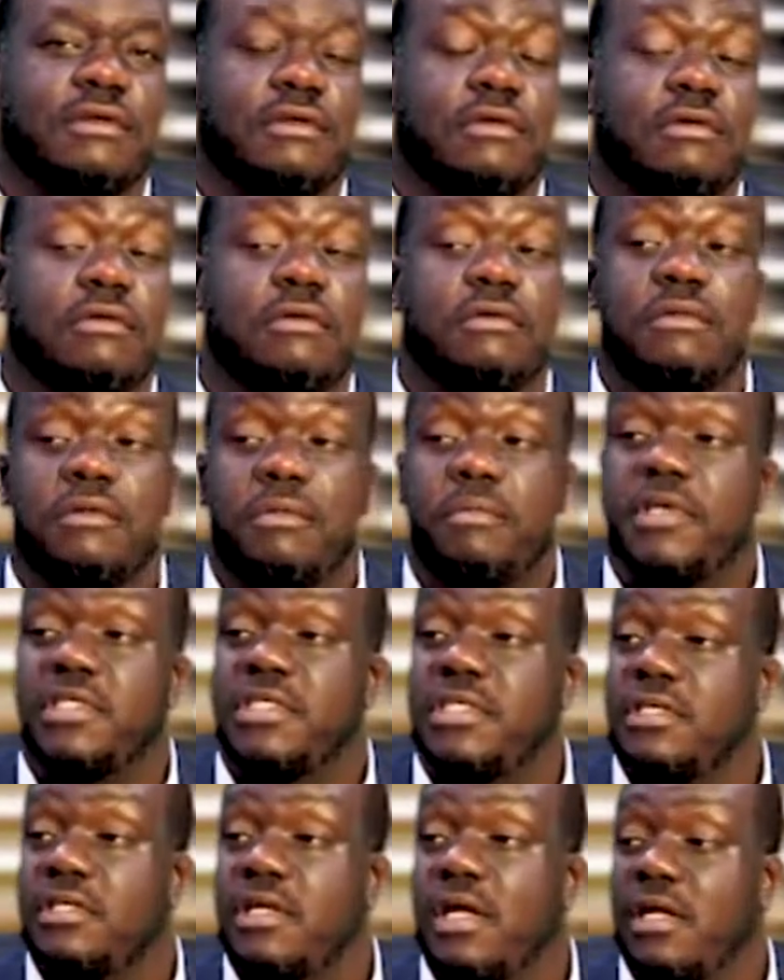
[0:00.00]
oh, the
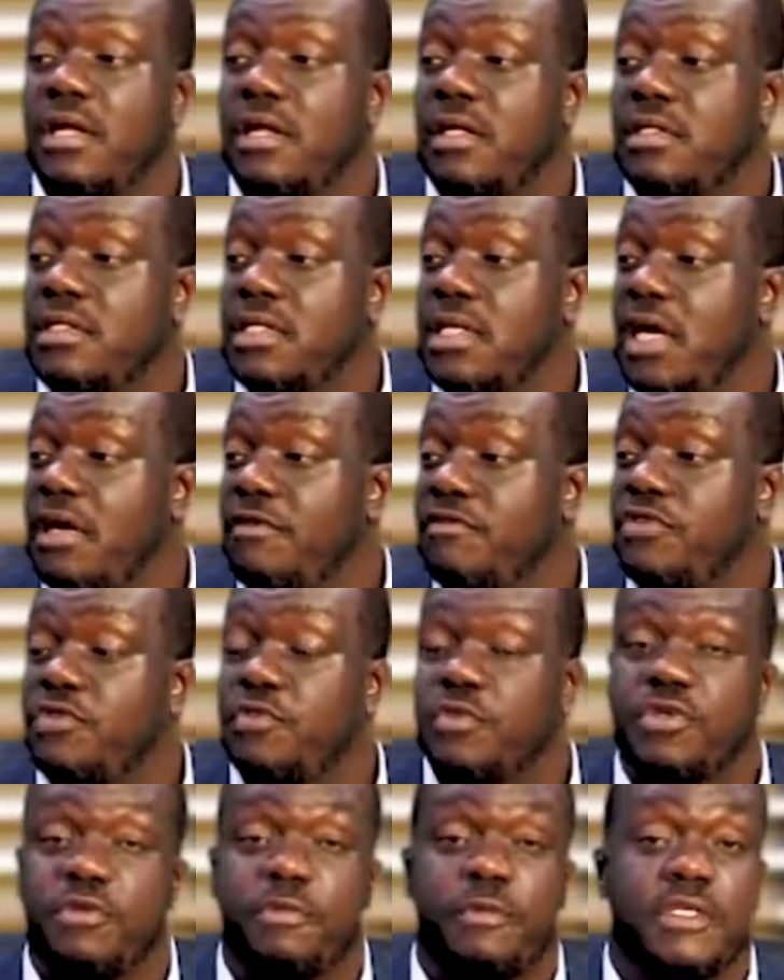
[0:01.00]
person, I think I even
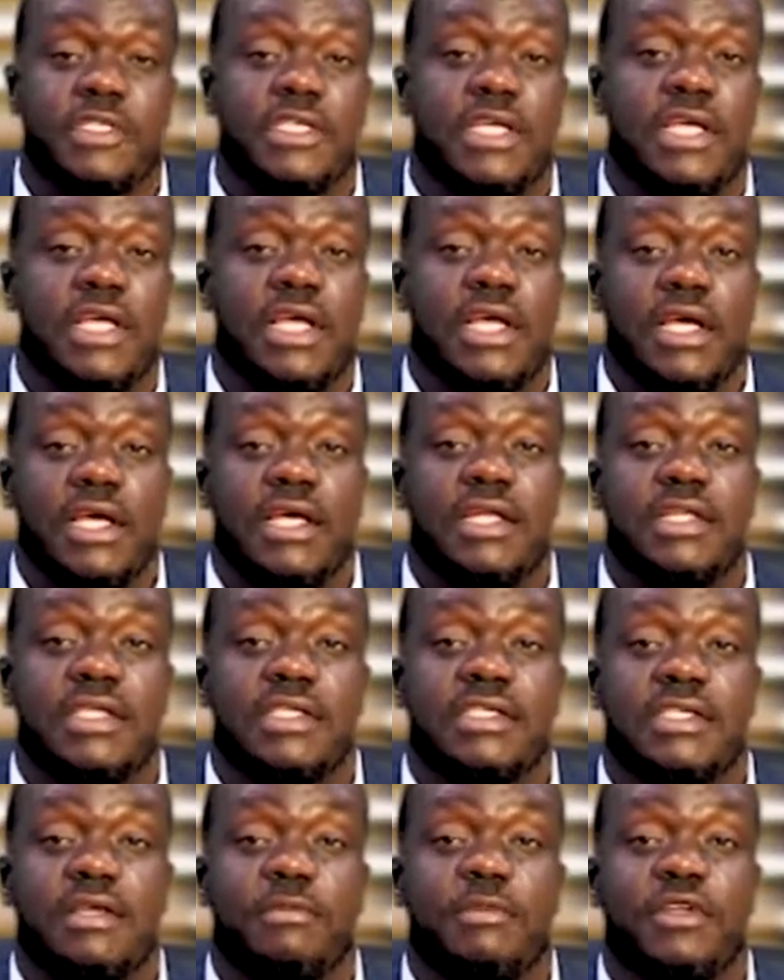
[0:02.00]
spoke to the person, he
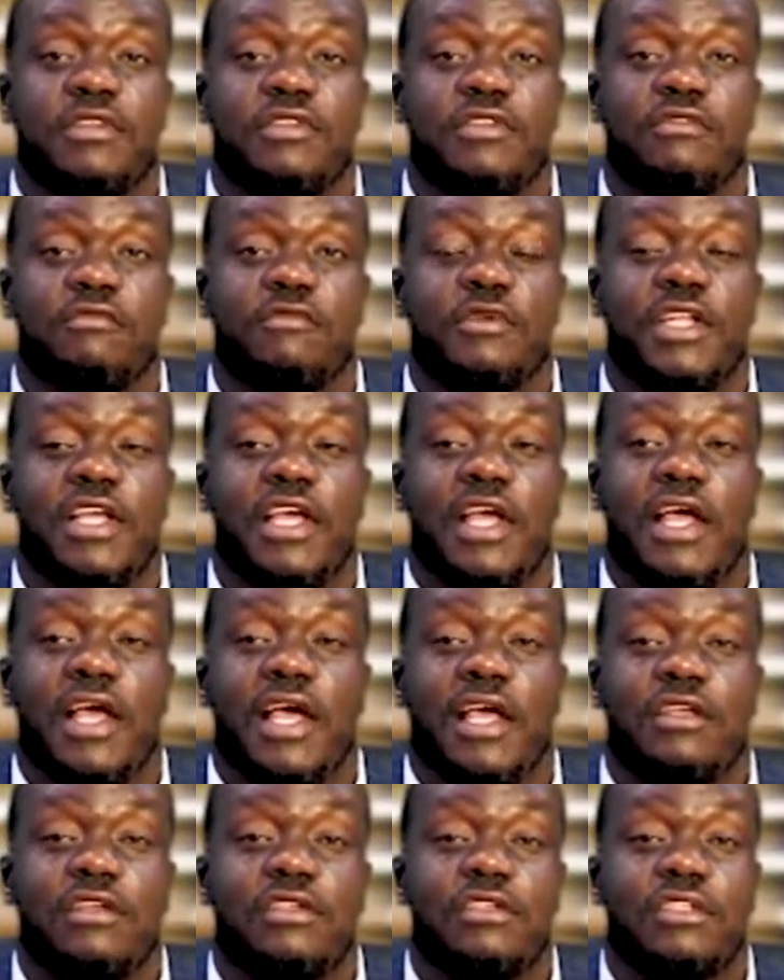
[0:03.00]
needs this amount of money.
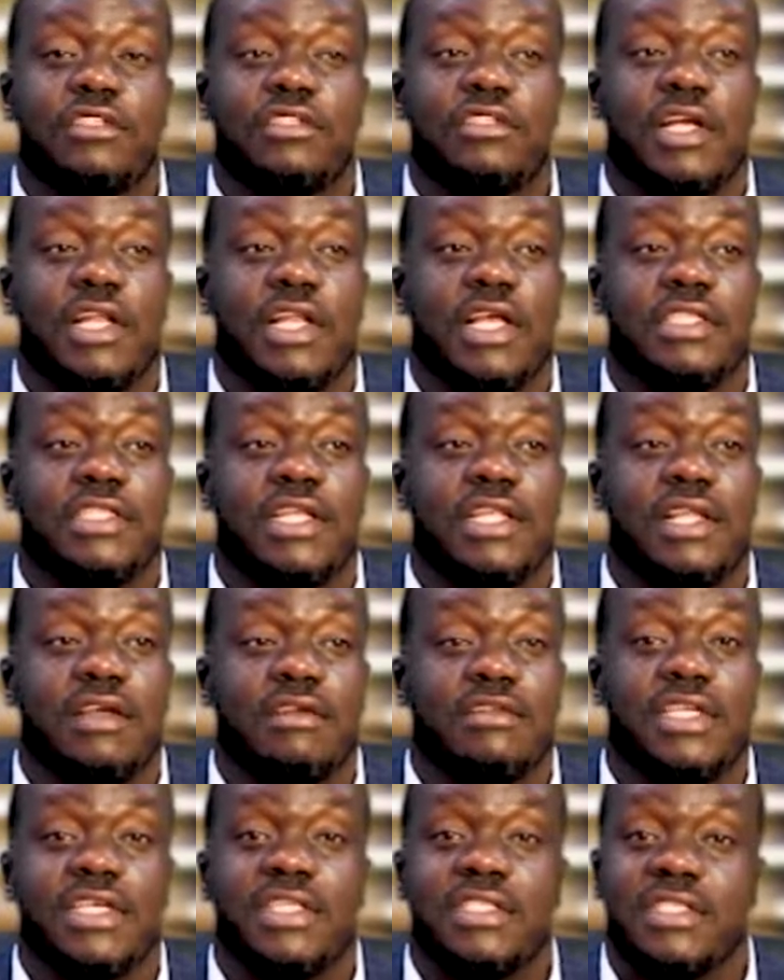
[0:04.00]
And you just realized that that
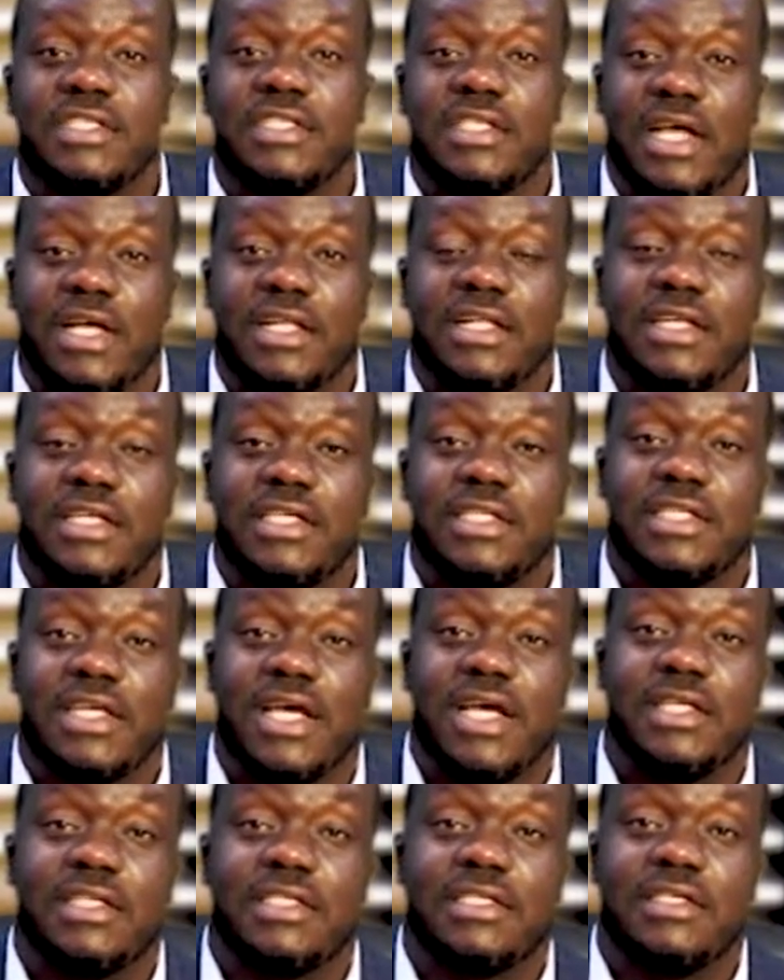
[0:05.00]
was exactly the
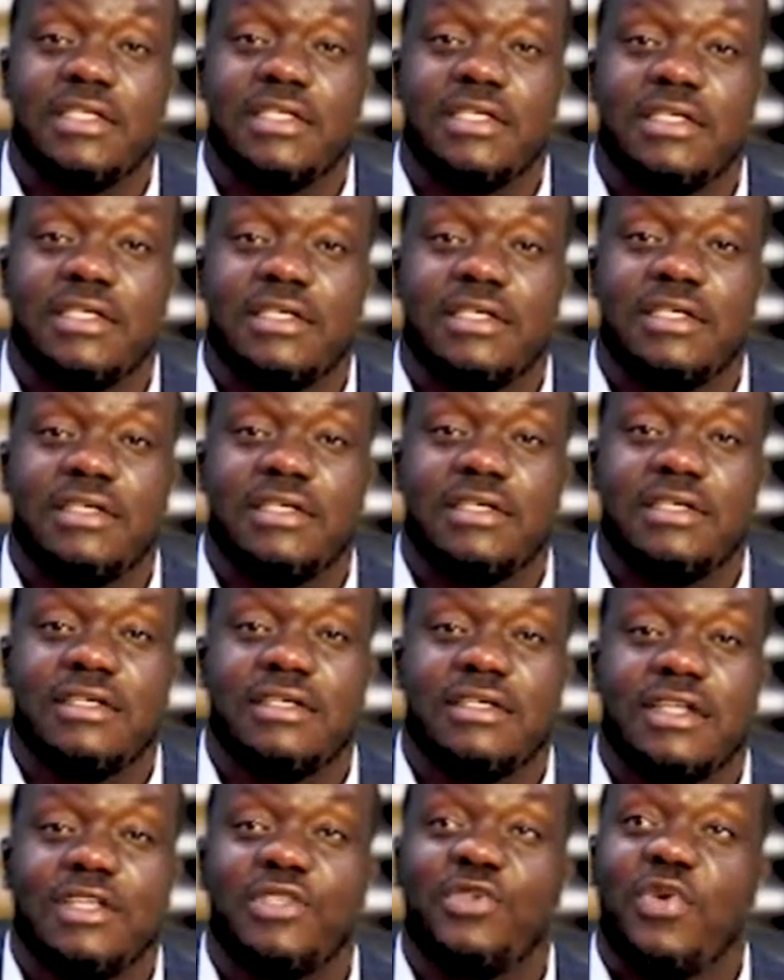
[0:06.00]
tithe
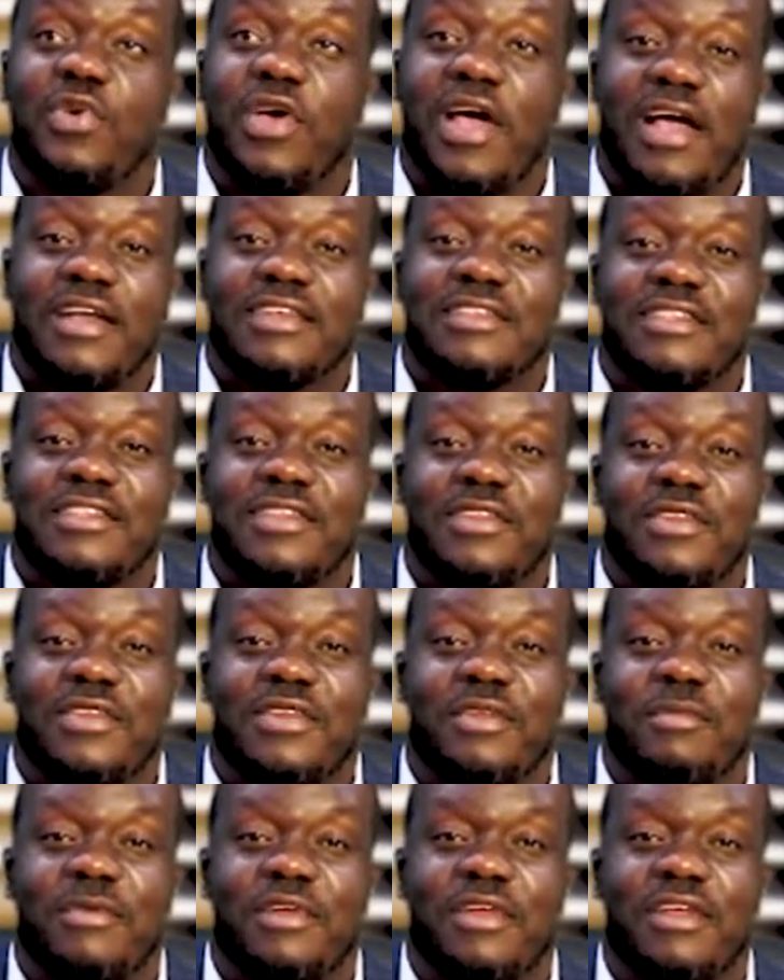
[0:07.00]
that you were asking the
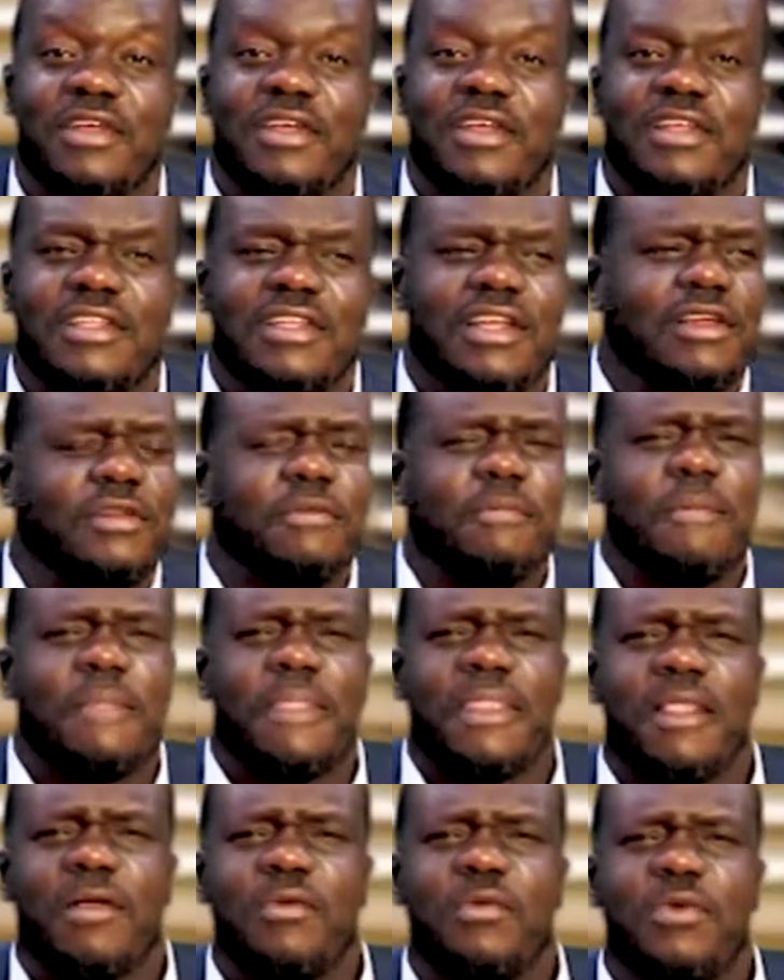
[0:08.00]
Lord about. Now,
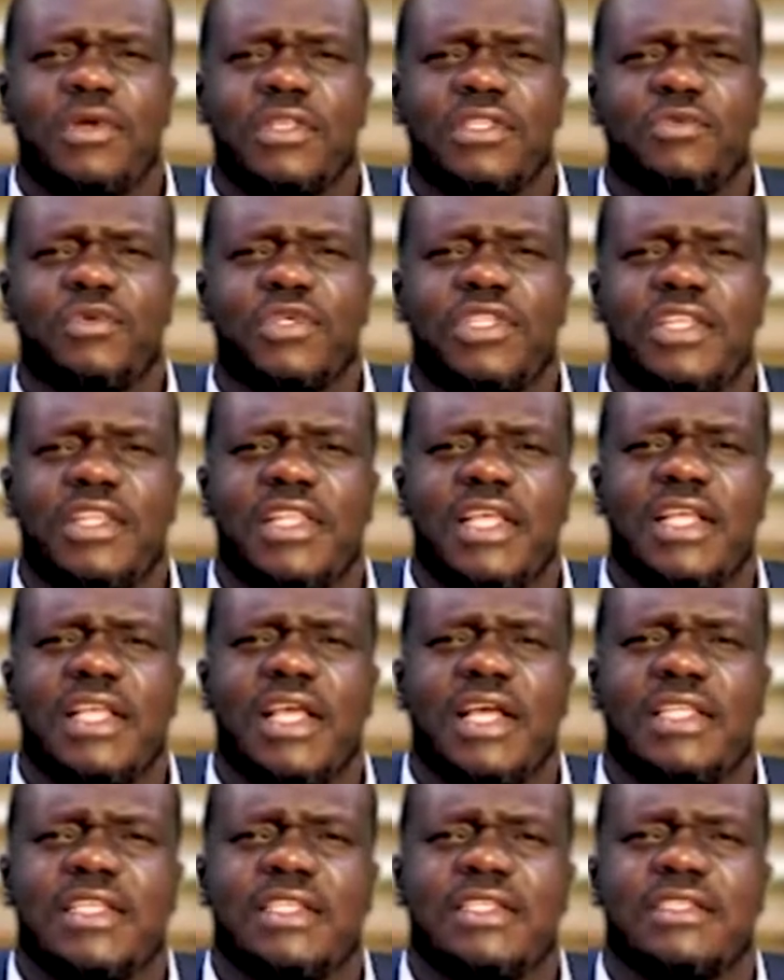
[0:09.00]
what, what do you think
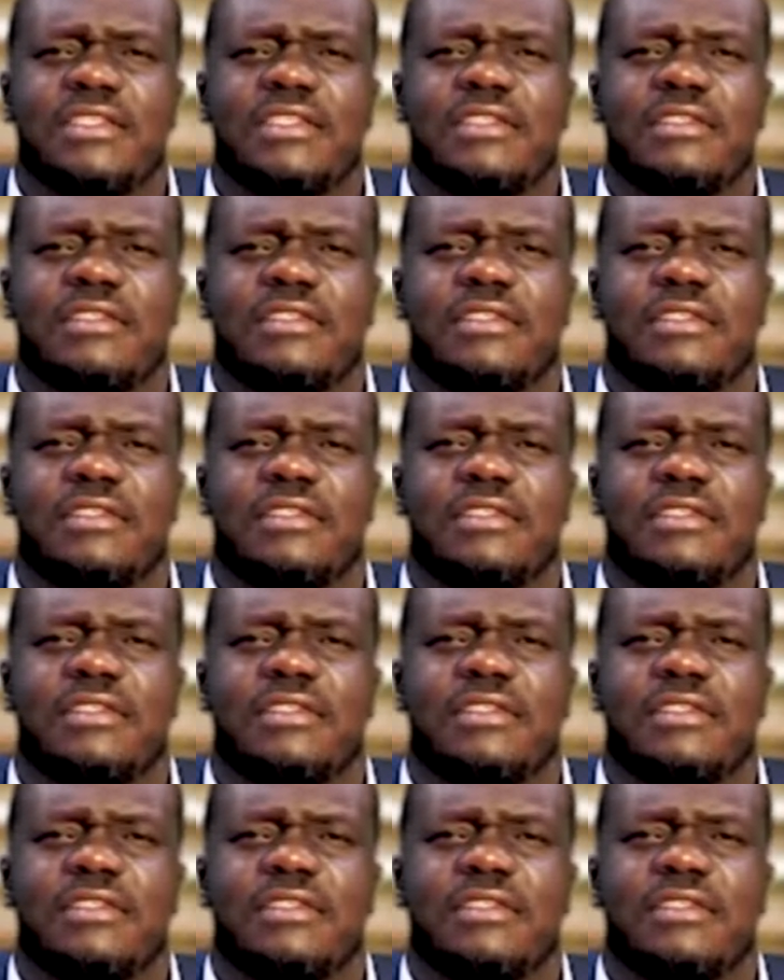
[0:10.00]
that is?